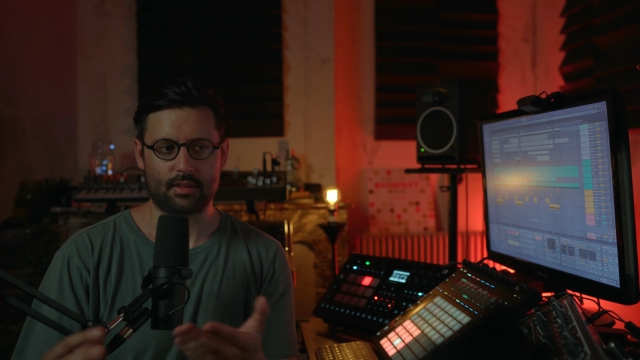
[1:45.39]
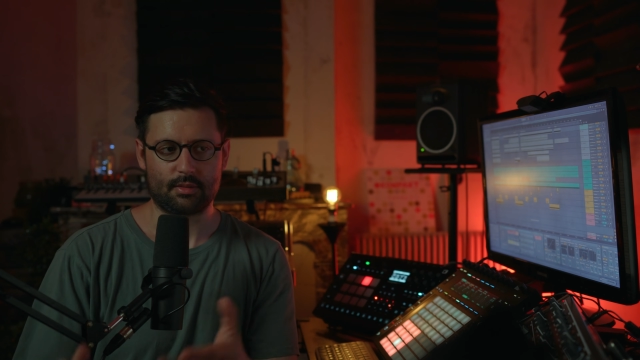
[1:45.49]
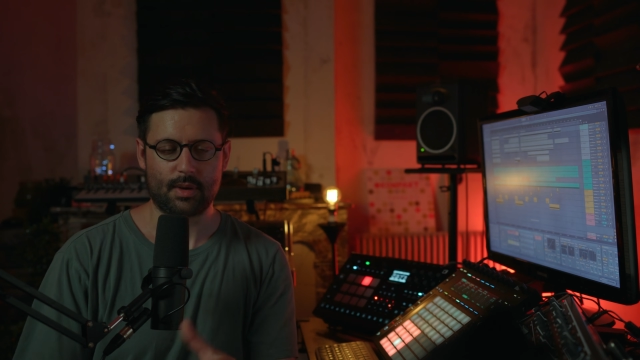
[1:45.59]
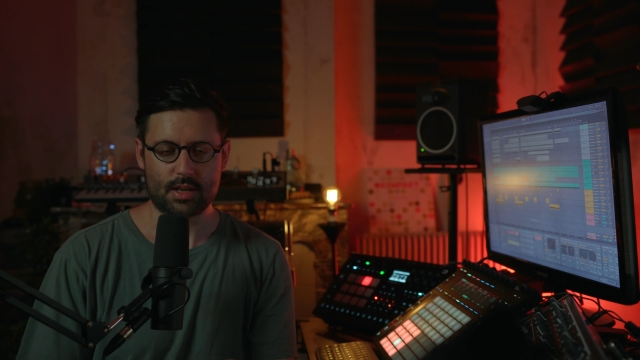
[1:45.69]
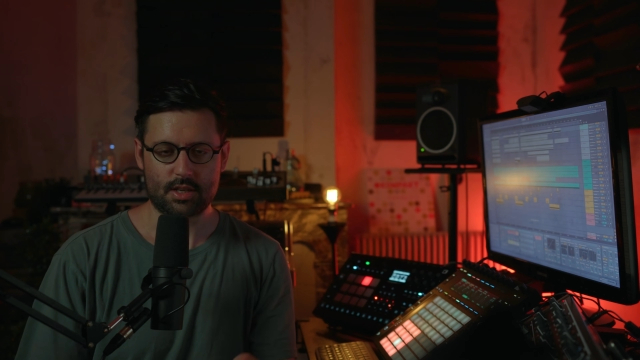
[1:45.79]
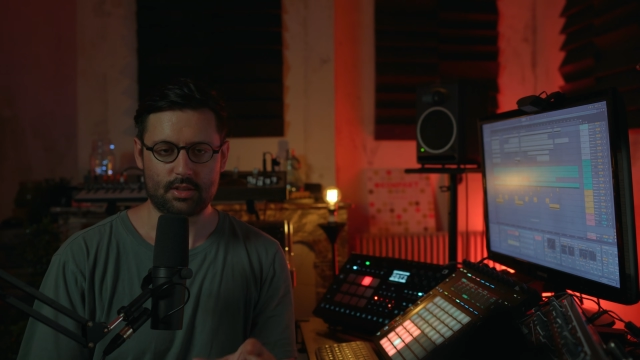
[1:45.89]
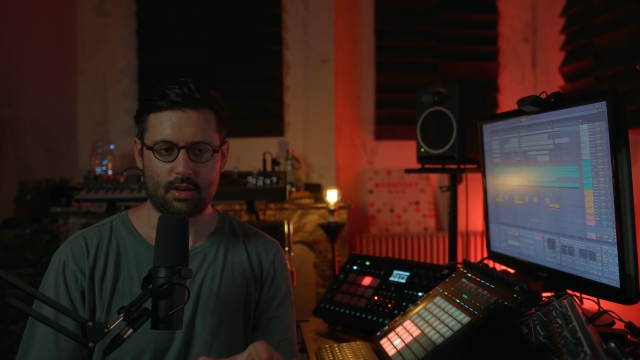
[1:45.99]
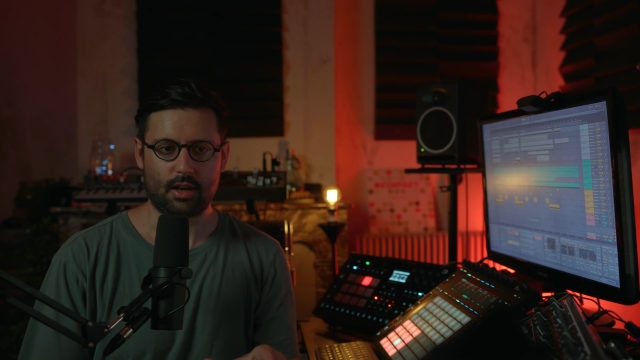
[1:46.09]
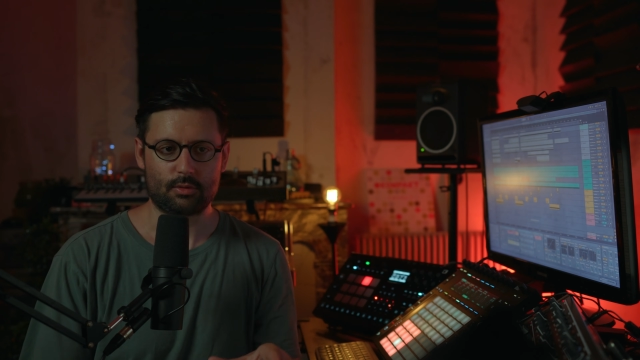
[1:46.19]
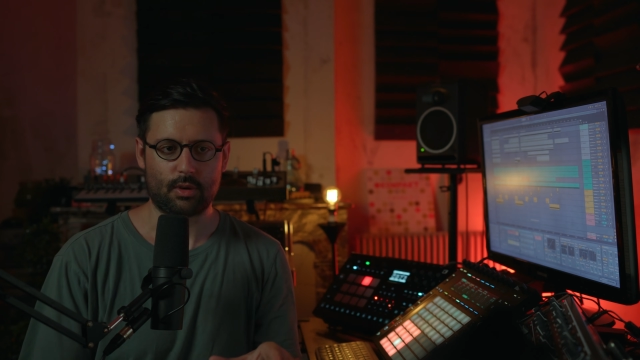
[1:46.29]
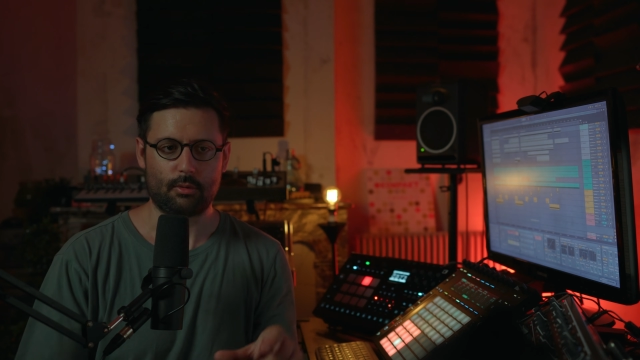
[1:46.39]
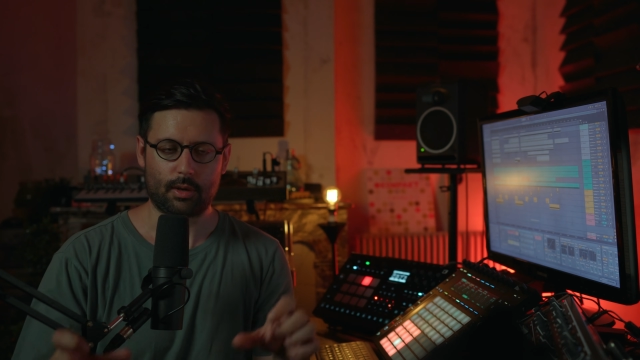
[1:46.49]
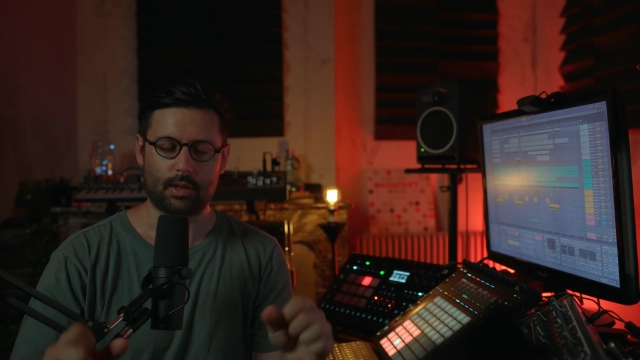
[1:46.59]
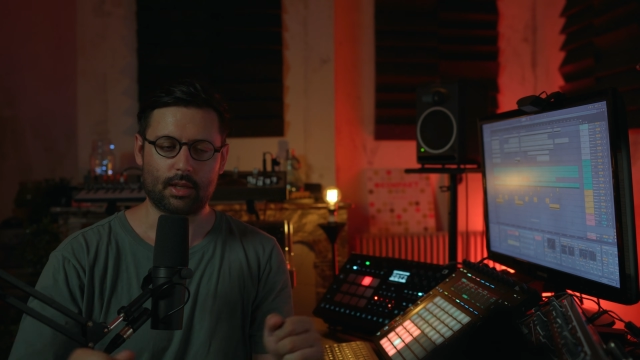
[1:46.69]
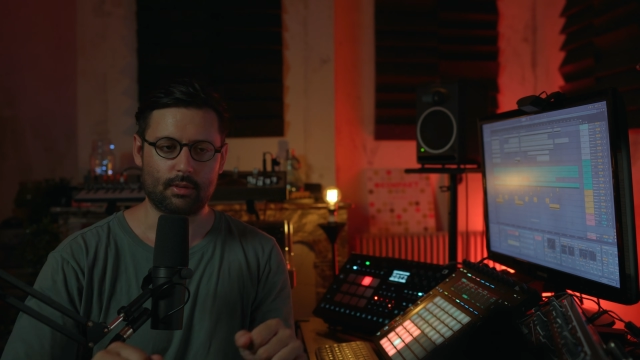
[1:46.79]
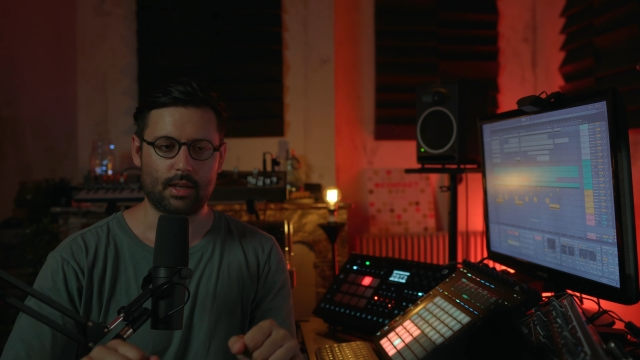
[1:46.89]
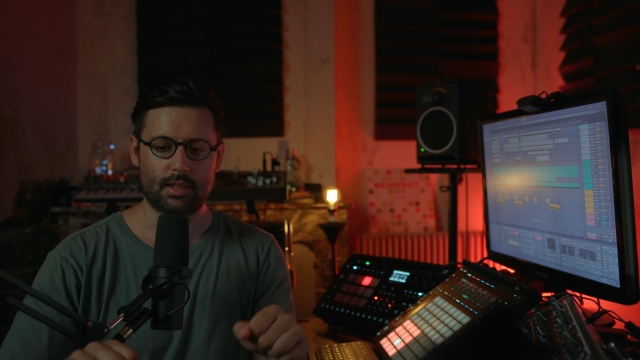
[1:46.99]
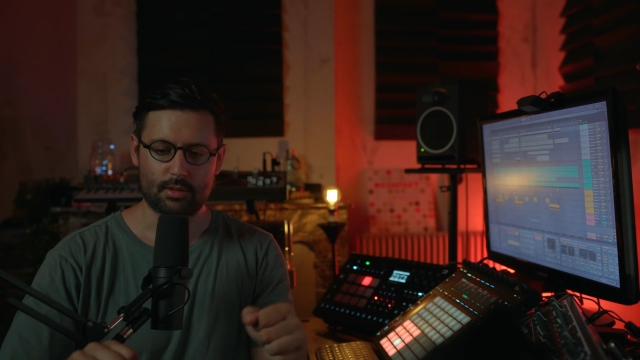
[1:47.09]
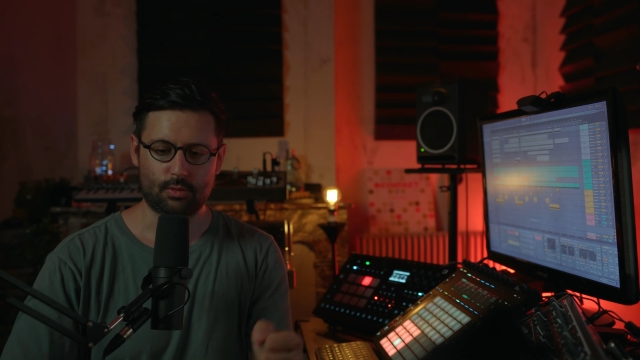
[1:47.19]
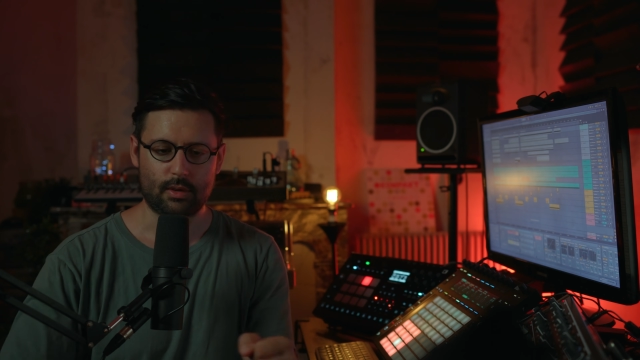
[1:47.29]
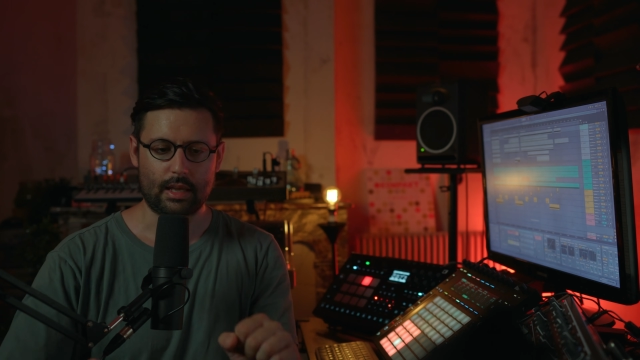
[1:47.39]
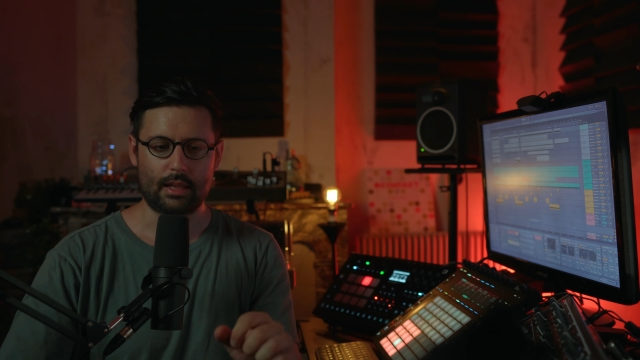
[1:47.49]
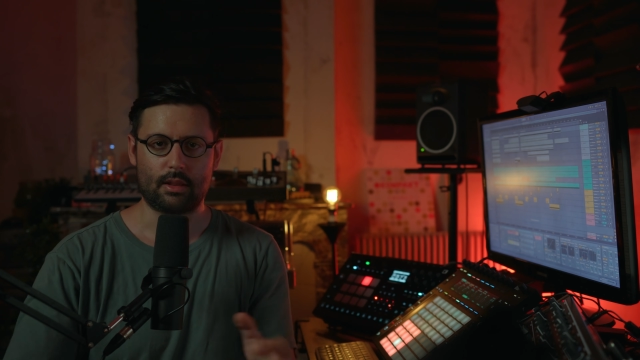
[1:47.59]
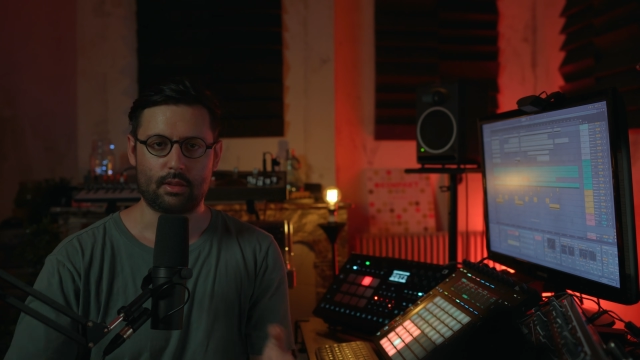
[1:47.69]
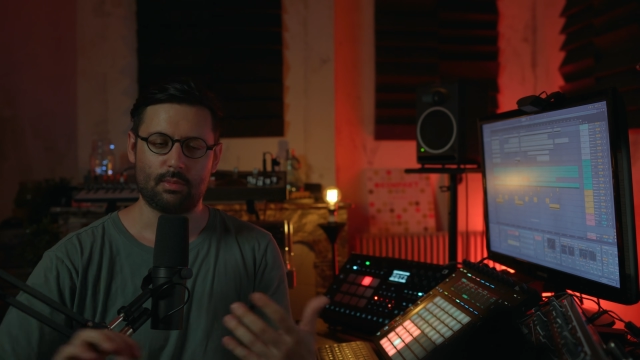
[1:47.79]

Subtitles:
than the machine, the hardware, where you can really tweak and